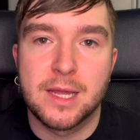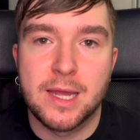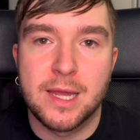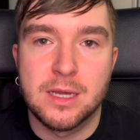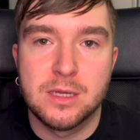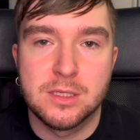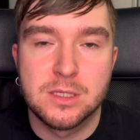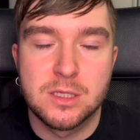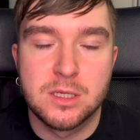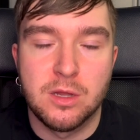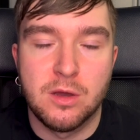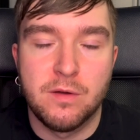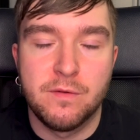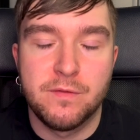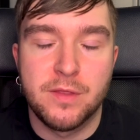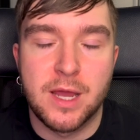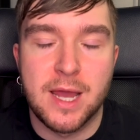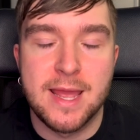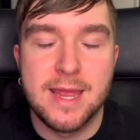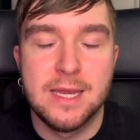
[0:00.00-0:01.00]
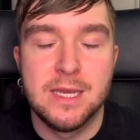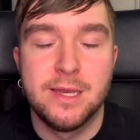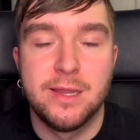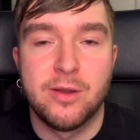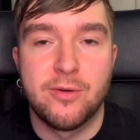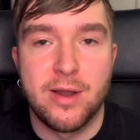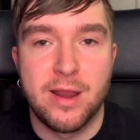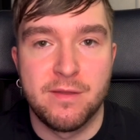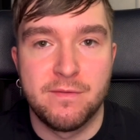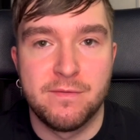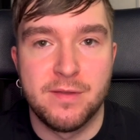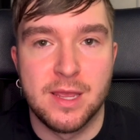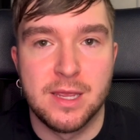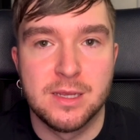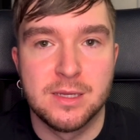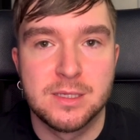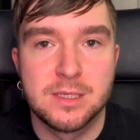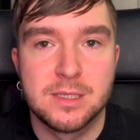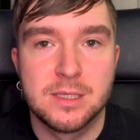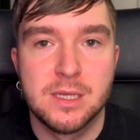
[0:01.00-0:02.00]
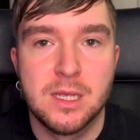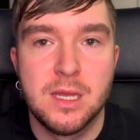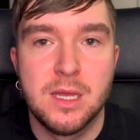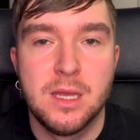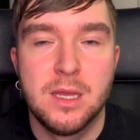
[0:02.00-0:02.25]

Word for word: kind of stuff, that indirect things,